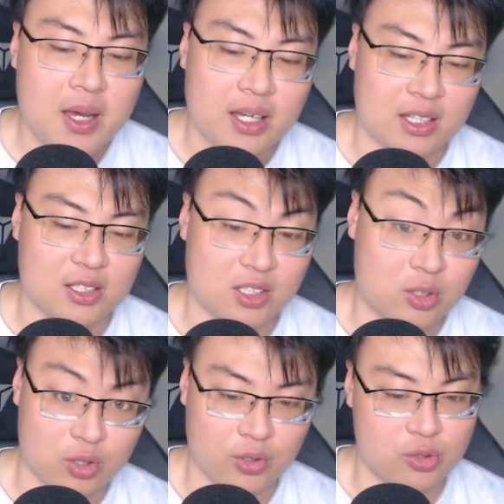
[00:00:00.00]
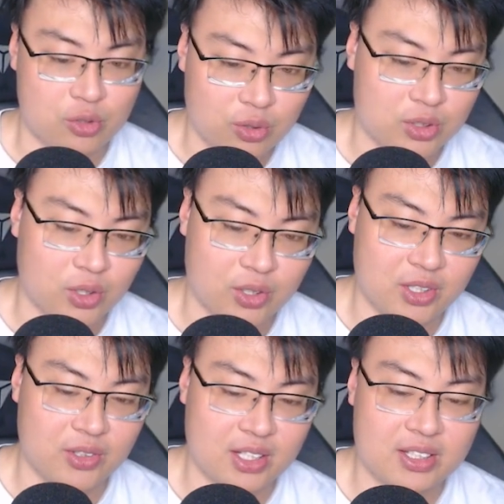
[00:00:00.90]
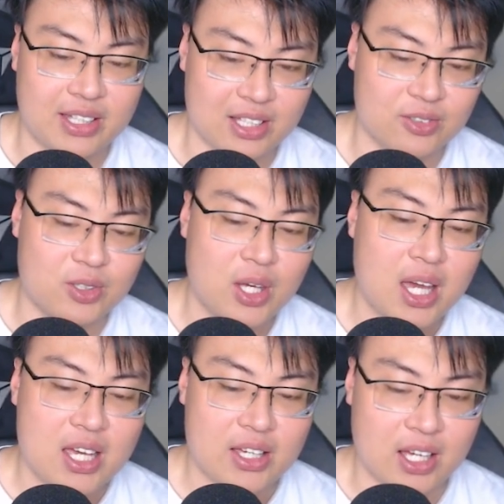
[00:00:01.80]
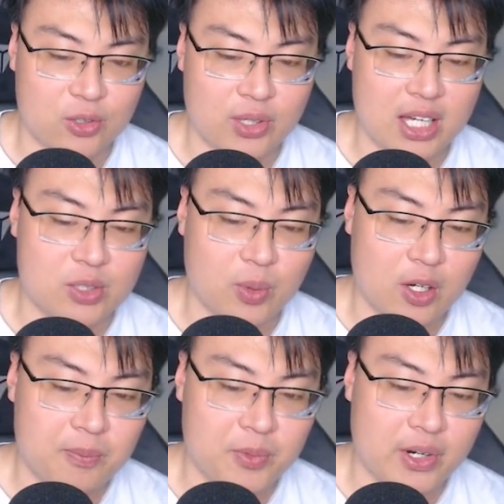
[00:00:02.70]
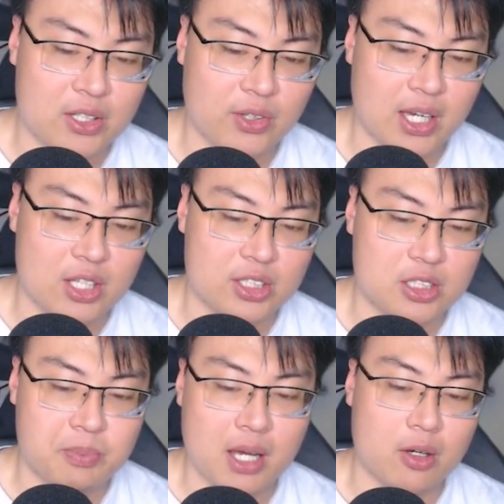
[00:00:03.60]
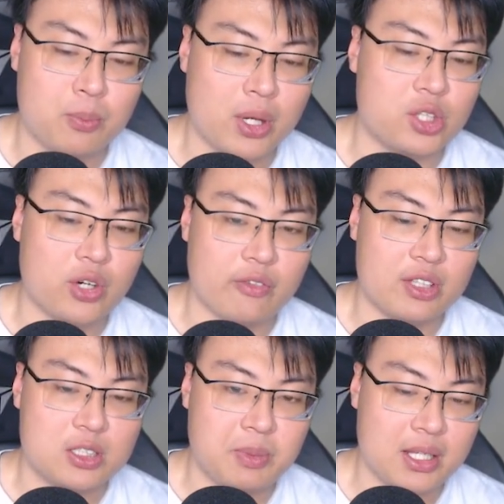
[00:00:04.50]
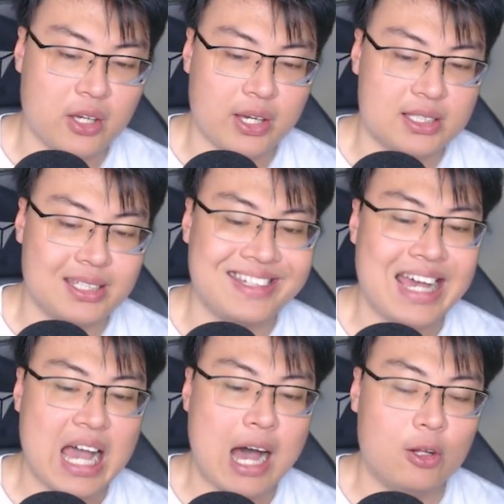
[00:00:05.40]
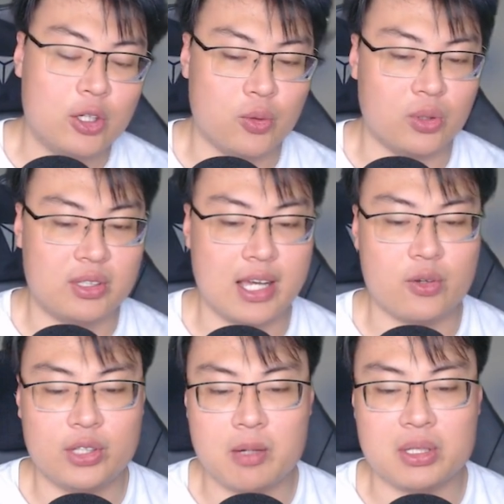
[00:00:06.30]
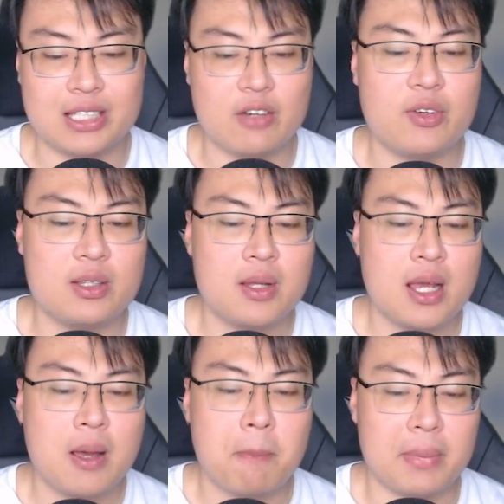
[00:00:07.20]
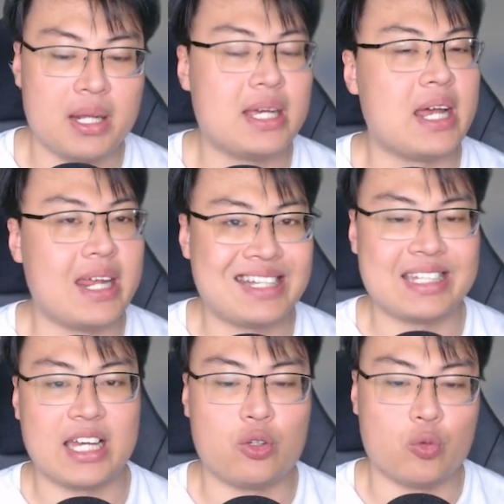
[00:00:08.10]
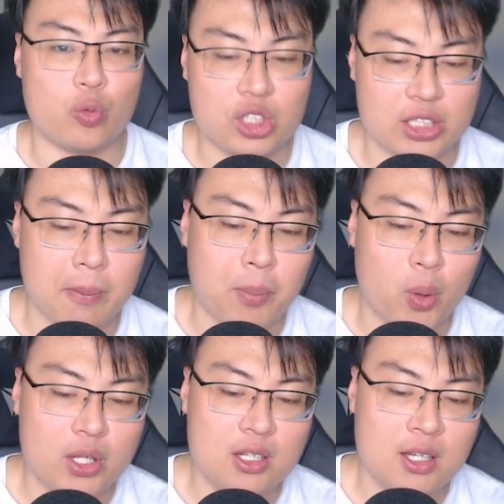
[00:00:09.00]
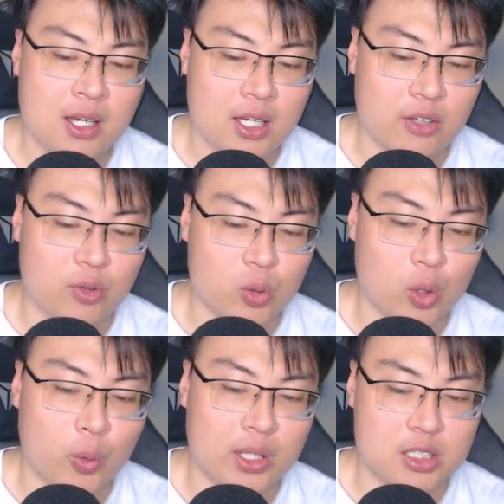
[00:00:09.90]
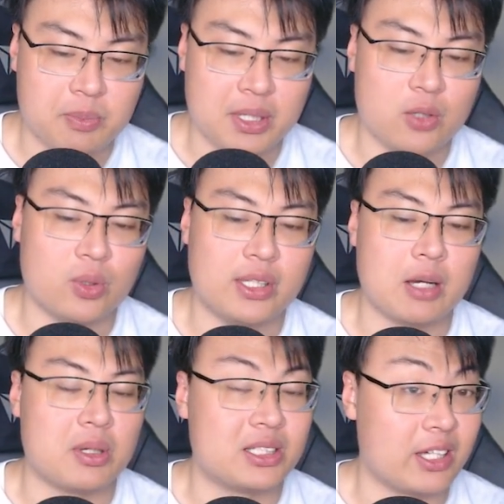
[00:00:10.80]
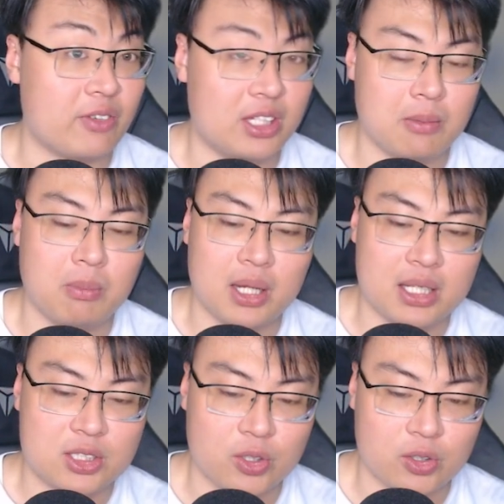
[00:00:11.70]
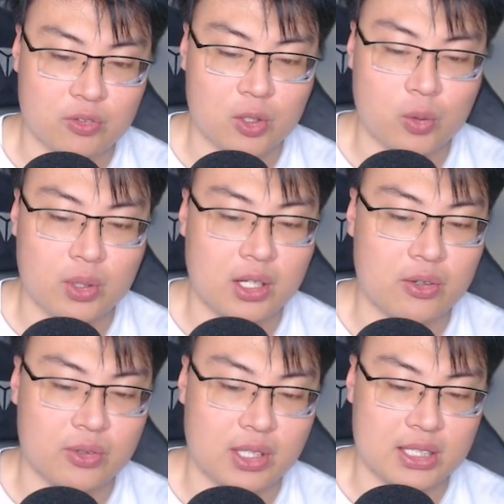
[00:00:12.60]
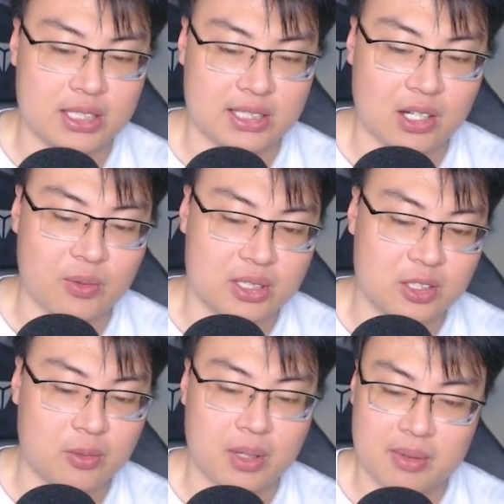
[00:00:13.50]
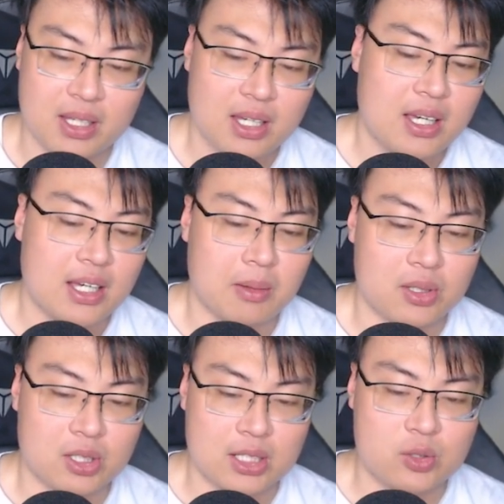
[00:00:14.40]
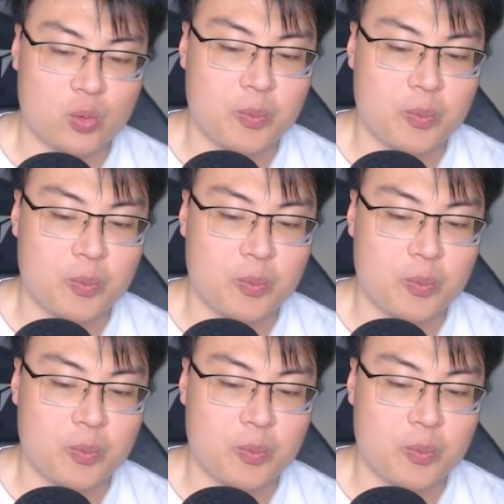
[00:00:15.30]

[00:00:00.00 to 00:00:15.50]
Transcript: it, it's, so it's true. So you know, can you can do that as well. All right, so you can adjust speed. I'm gonna put a driving speed, and you can see how long it will take. It will take about seven minutes and eight seconds to reach that point. If you lower the speed, it will take about seventeen minutes. So if you lower down, it will take six hours. So, but I'm gonna just